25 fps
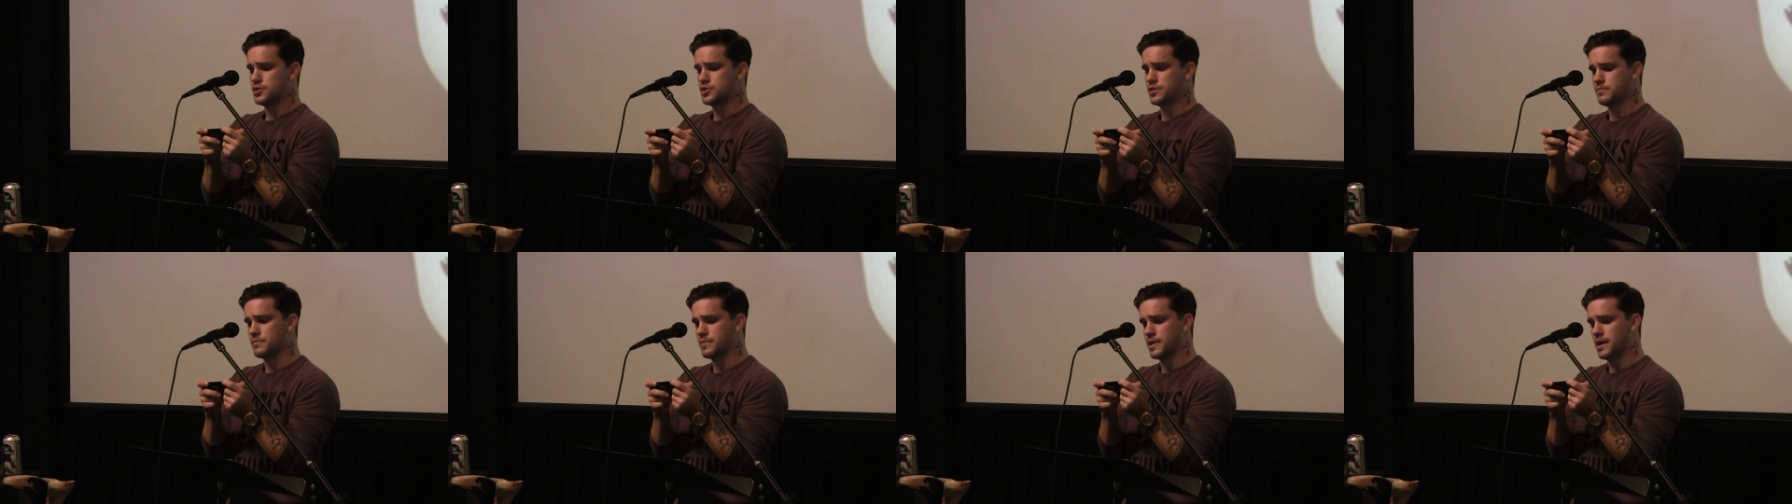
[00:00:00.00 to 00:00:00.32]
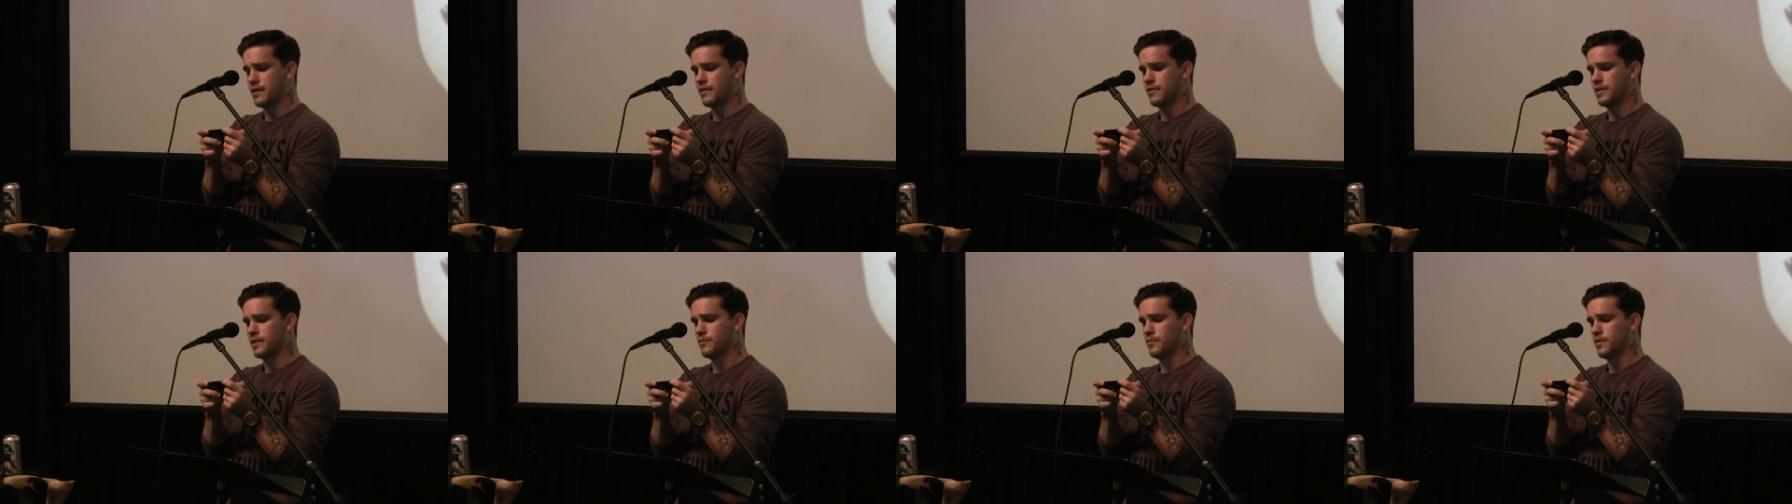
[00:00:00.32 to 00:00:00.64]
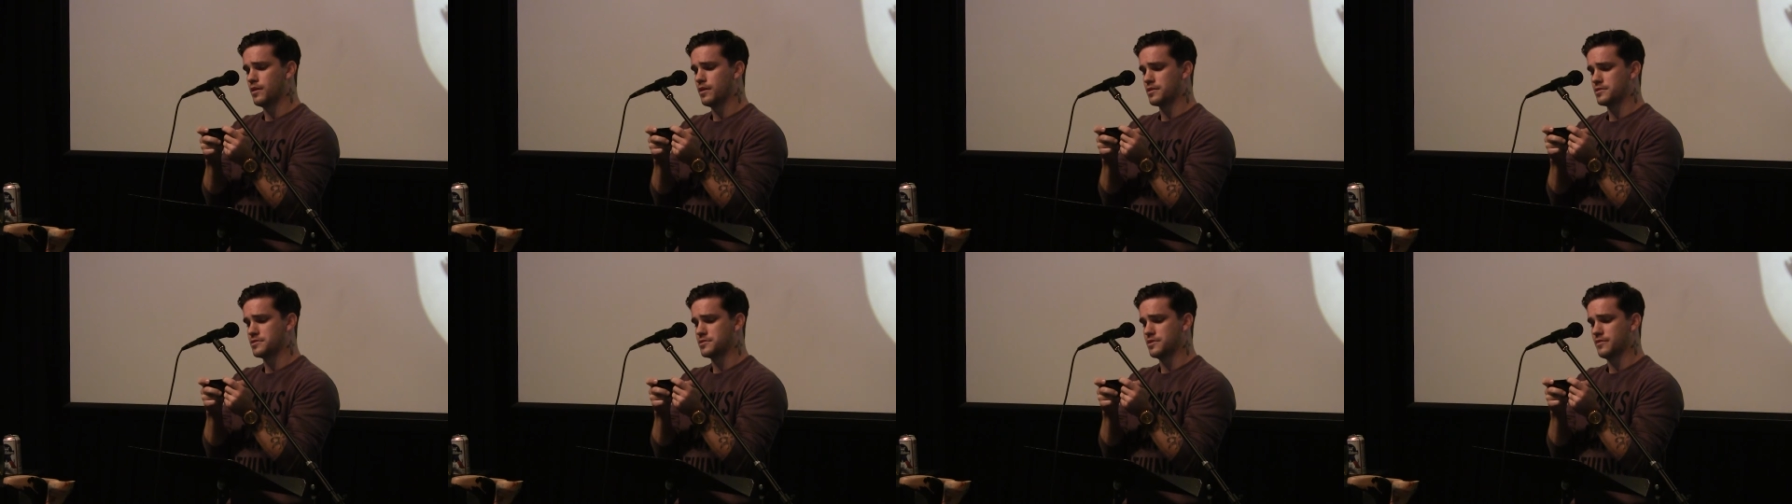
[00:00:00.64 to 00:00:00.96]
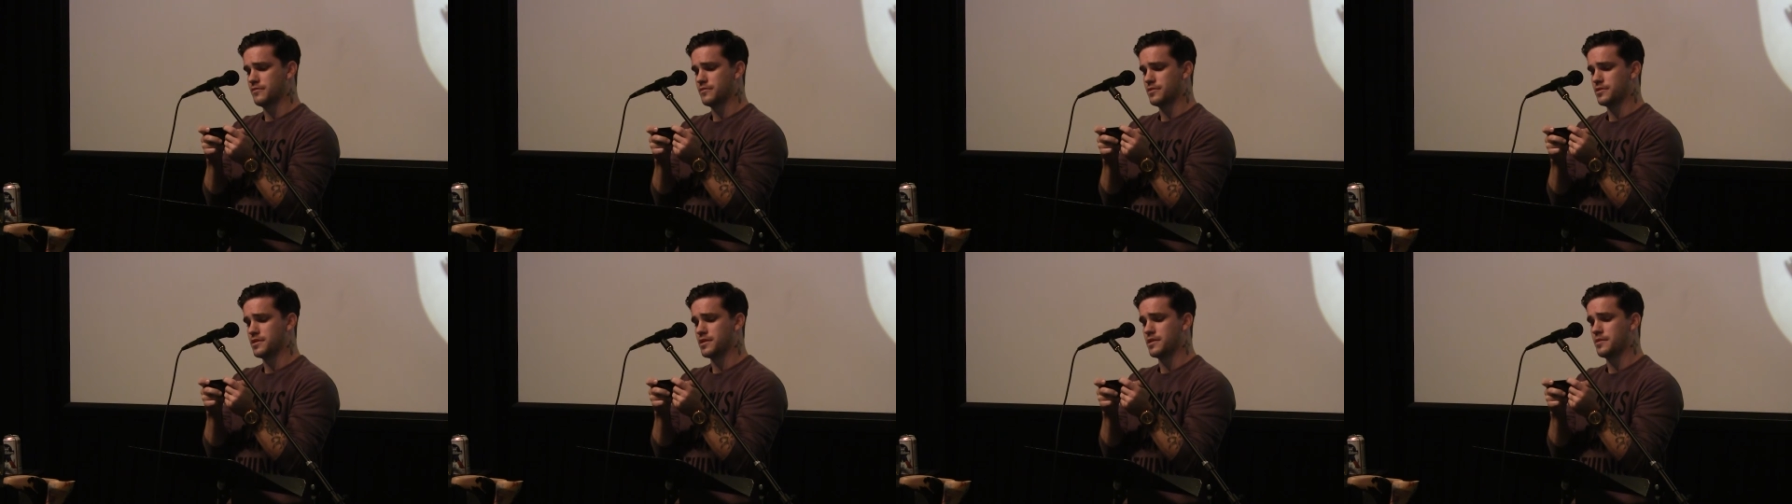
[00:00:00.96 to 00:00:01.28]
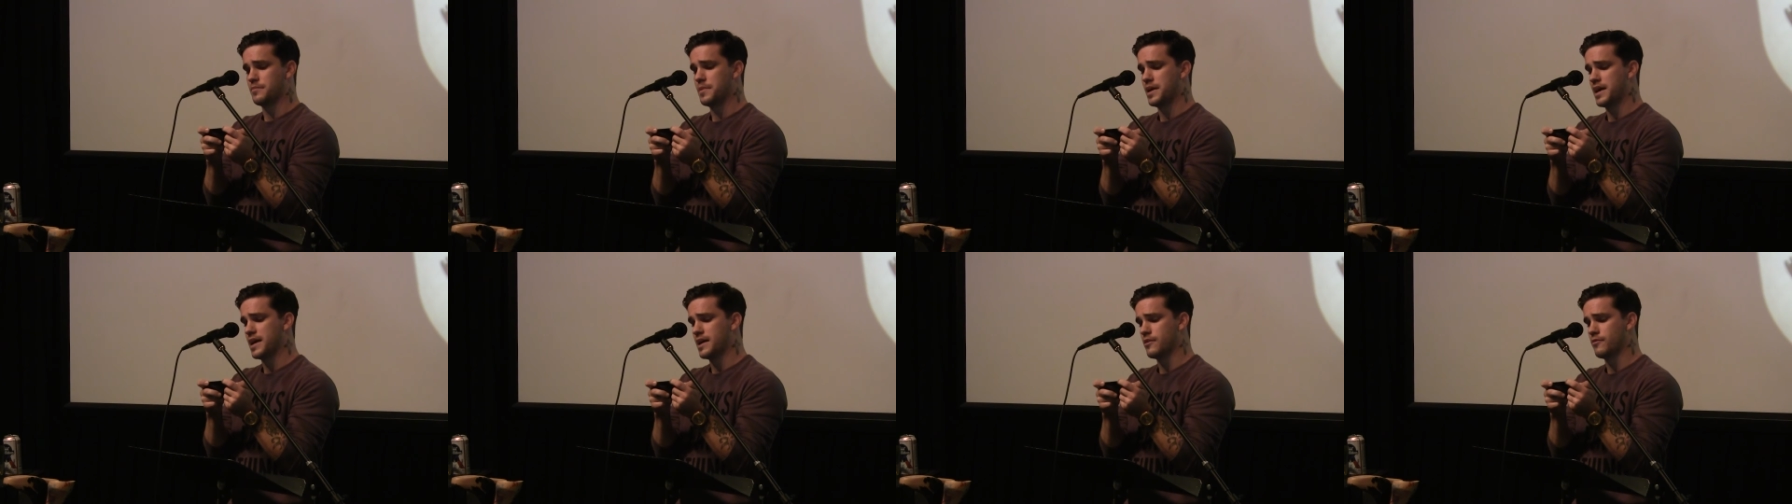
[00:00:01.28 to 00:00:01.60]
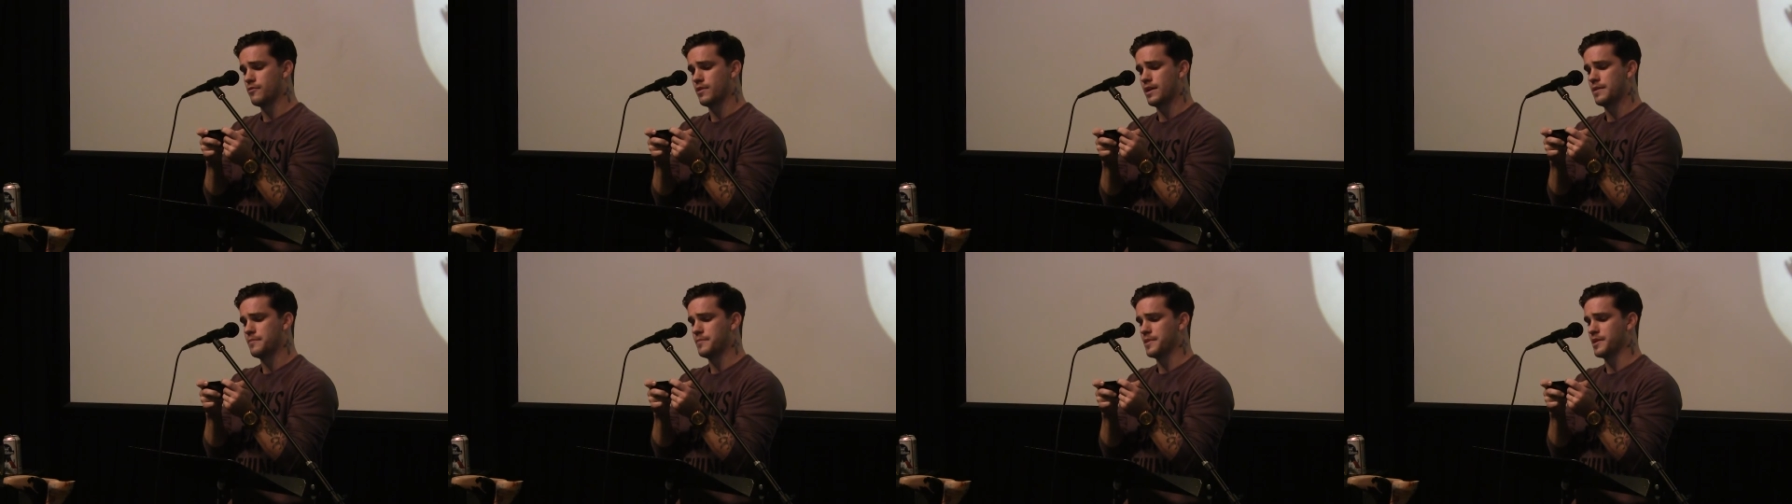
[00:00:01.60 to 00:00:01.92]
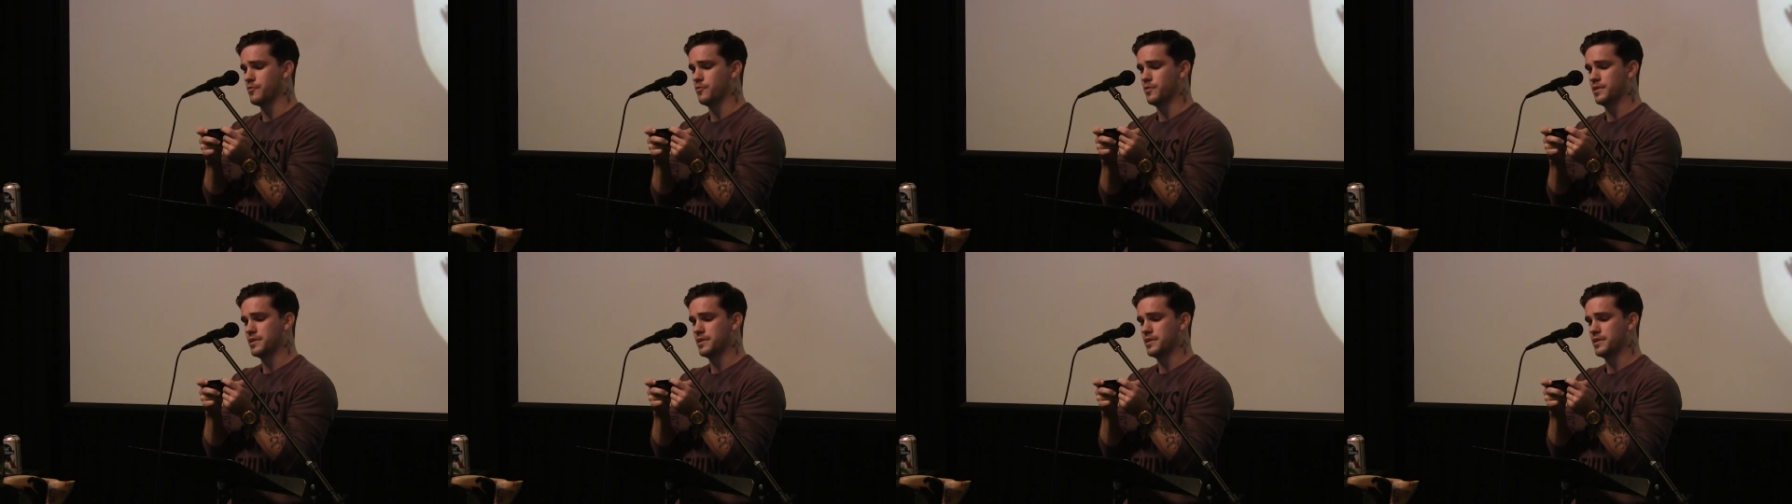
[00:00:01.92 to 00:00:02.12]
Jim Carrey walks over to the panoramic